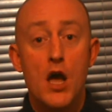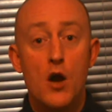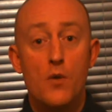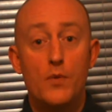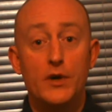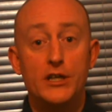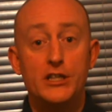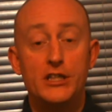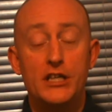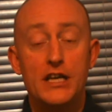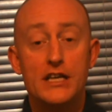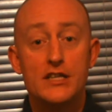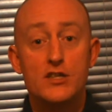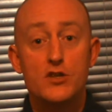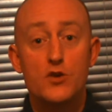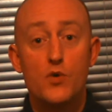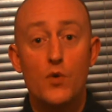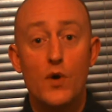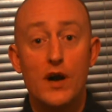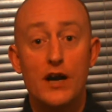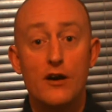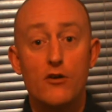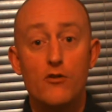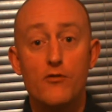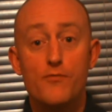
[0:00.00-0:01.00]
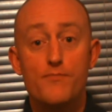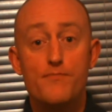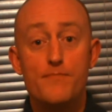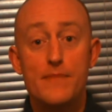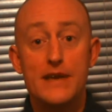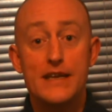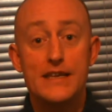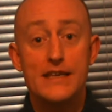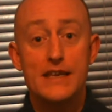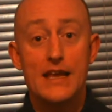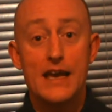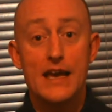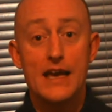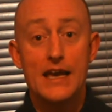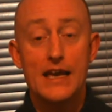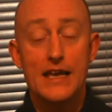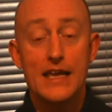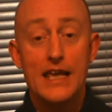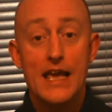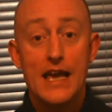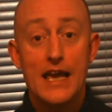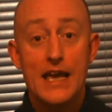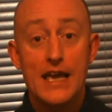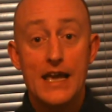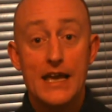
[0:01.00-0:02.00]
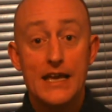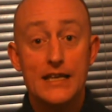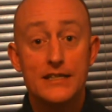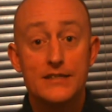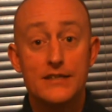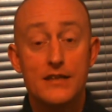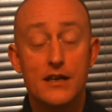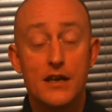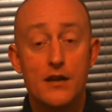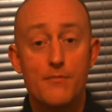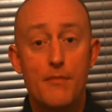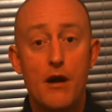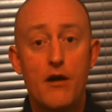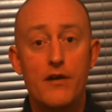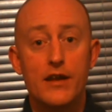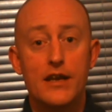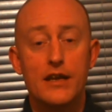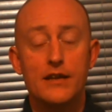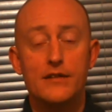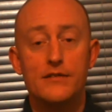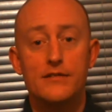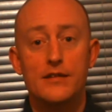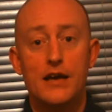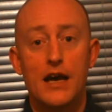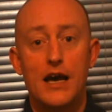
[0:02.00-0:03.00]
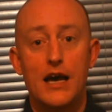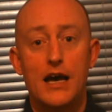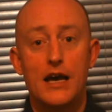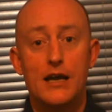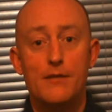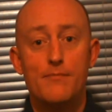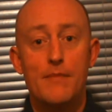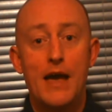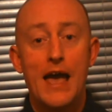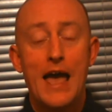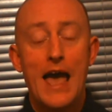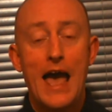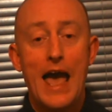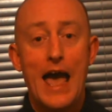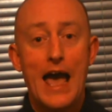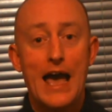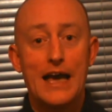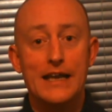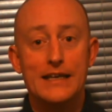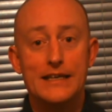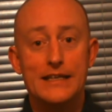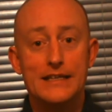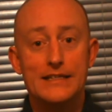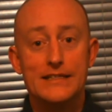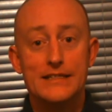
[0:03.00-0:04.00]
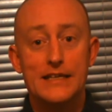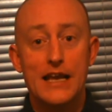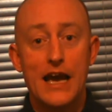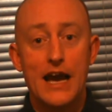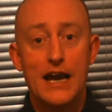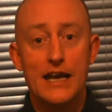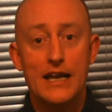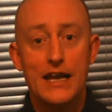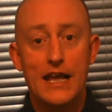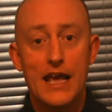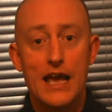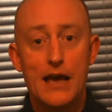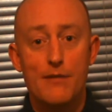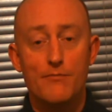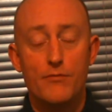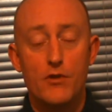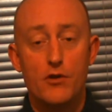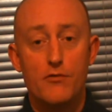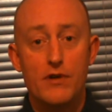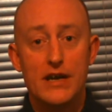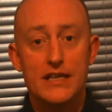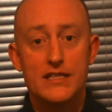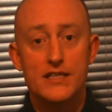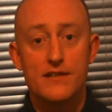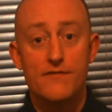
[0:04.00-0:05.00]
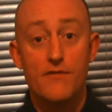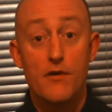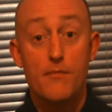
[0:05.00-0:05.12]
which is 12 midday Eastern American Time and is 9am the rest of